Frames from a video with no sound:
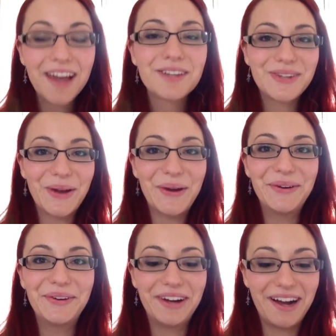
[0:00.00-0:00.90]

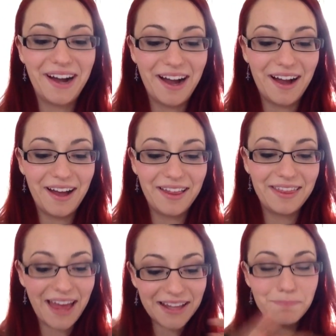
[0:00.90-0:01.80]
So
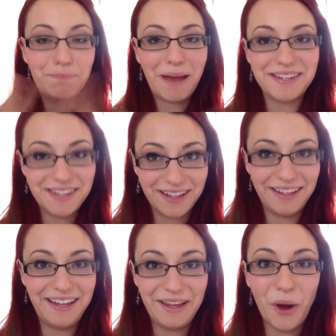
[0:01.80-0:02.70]
that's
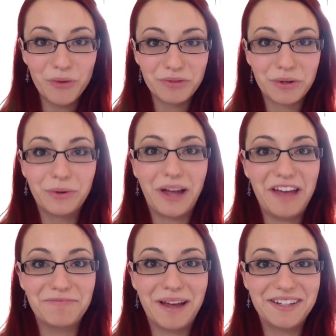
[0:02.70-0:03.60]
basically the overall
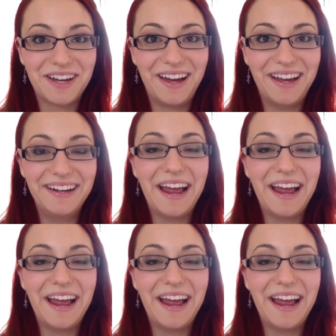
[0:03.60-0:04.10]
caveman diet.